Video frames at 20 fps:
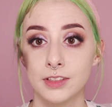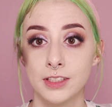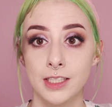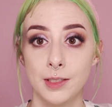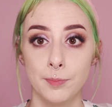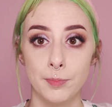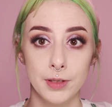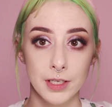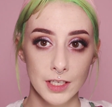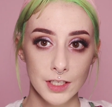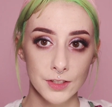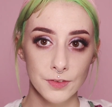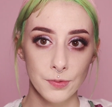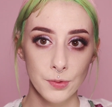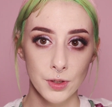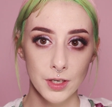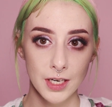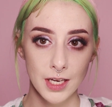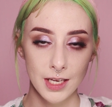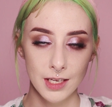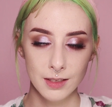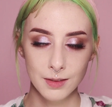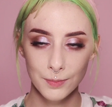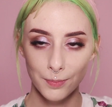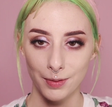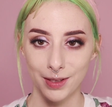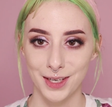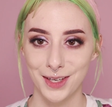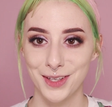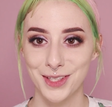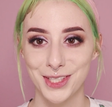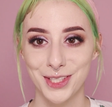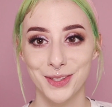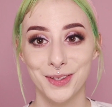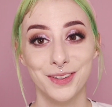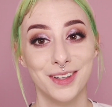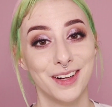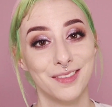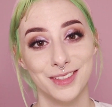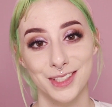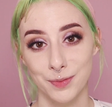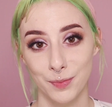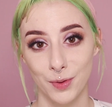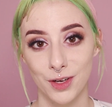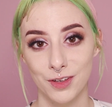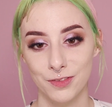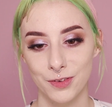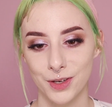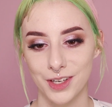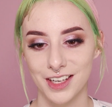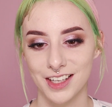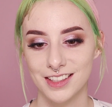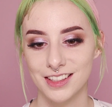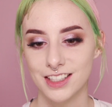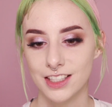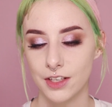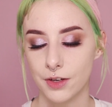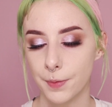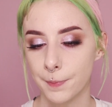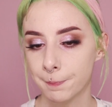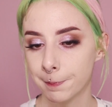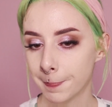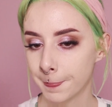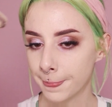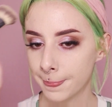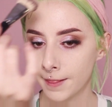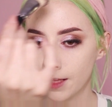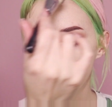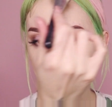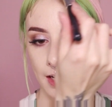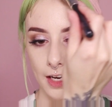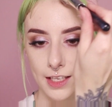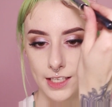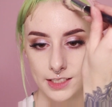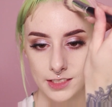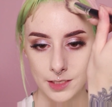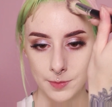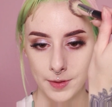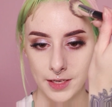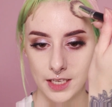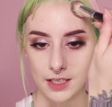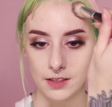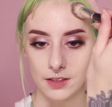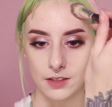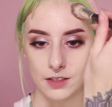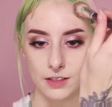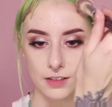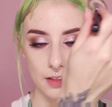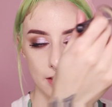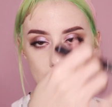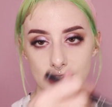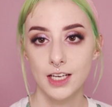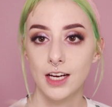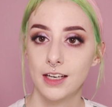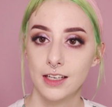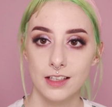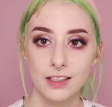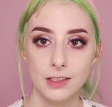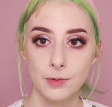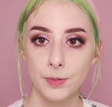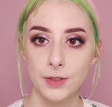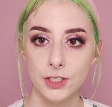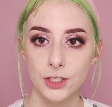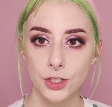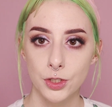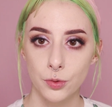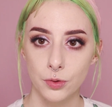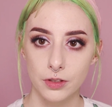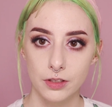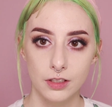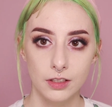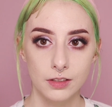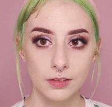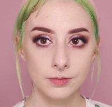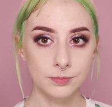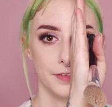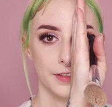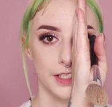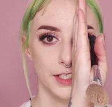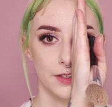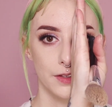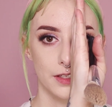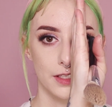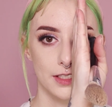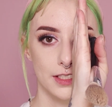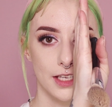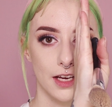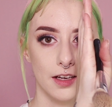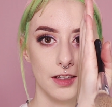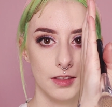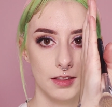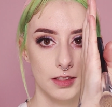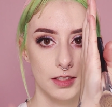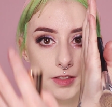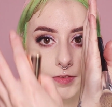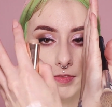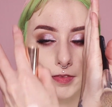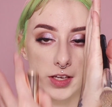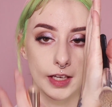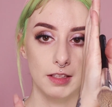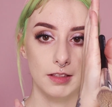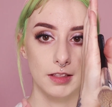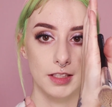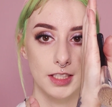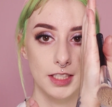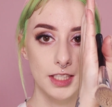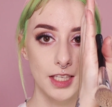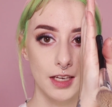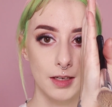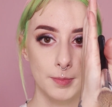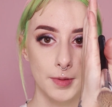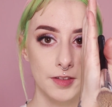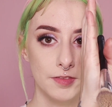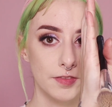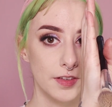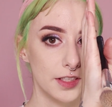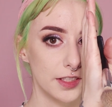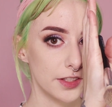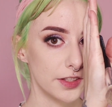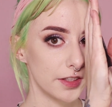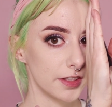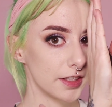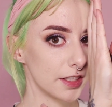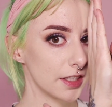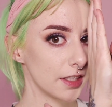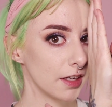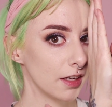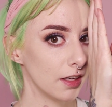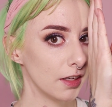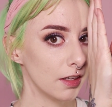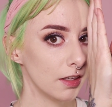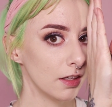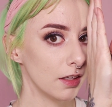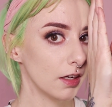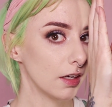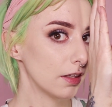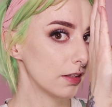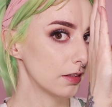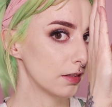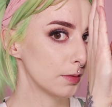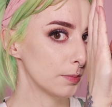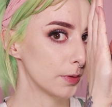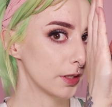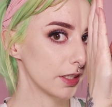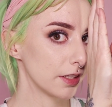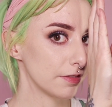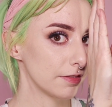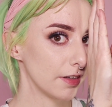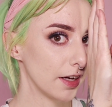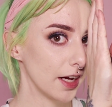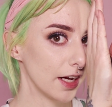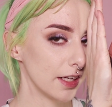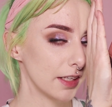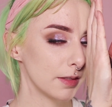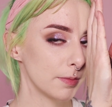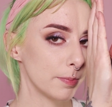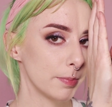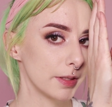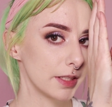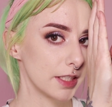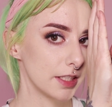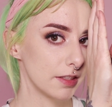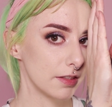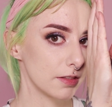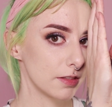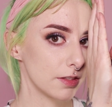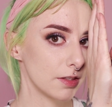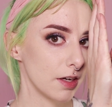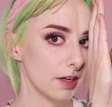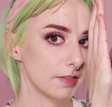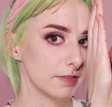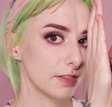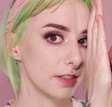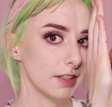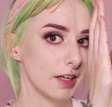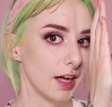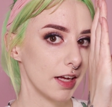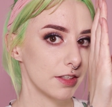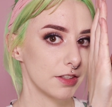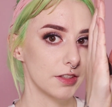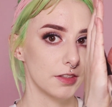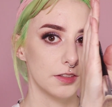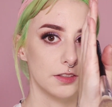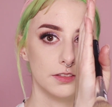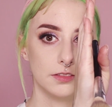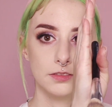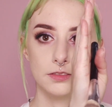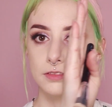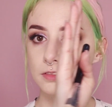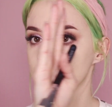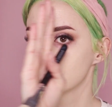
the biggest forehead, but I also don't have a small forehead, so I like to make it look the tiniest bit shorter. Hopefully you can tell this side of my face looks a little more defined, but still soft and natural.